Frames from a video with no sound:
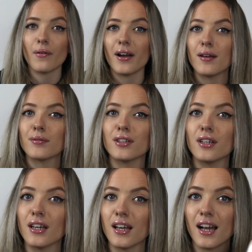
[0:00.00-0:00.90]
So I am going
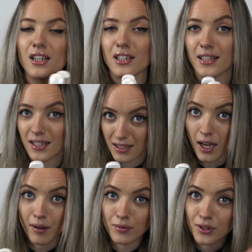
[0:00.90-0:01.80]
to actually
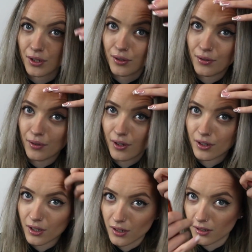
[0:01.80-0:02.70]
attempt to
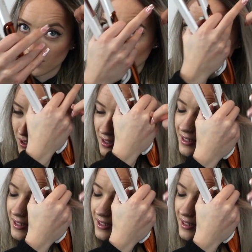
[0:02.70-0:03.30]
just